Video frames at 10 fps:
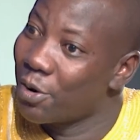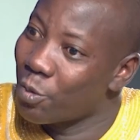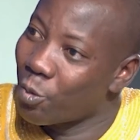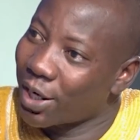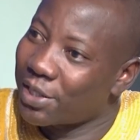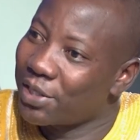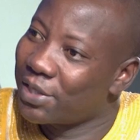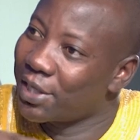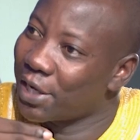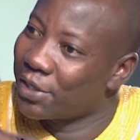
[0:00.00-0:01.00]
What
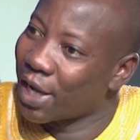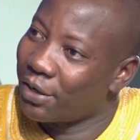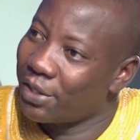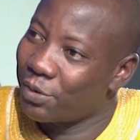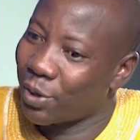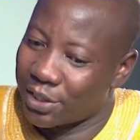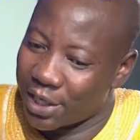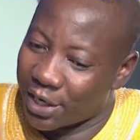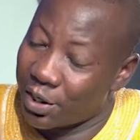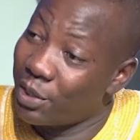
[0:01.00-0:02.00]
is the integrity, what is the
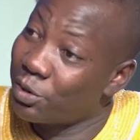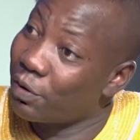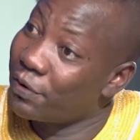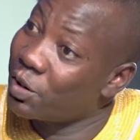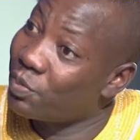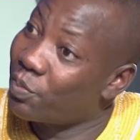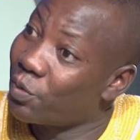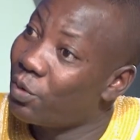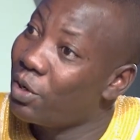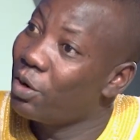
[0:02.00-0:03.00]
credibility of these
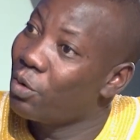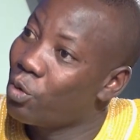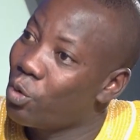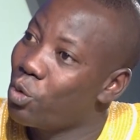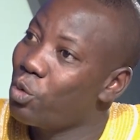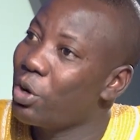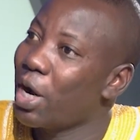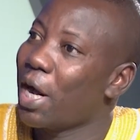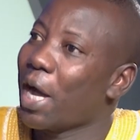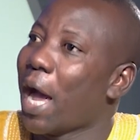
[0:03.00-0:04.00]
people who
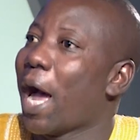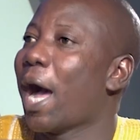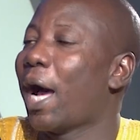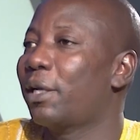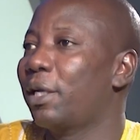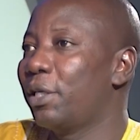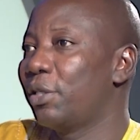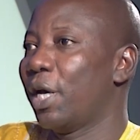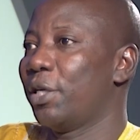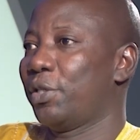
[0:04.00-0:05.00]
are handling
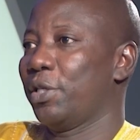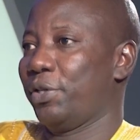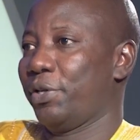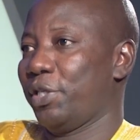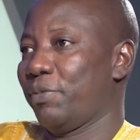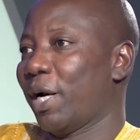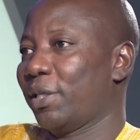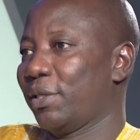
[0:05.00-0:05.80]
state security matters?